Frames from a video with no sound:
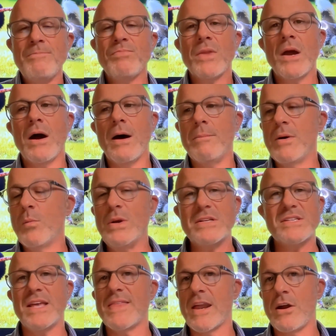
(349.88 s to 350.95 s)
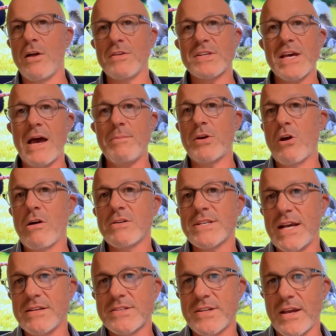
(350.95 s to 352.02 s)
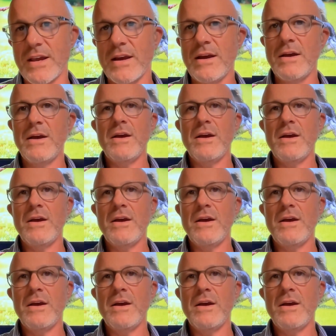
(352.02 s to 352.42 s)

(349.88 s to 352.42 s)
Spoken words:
And we see that all the time in our testing.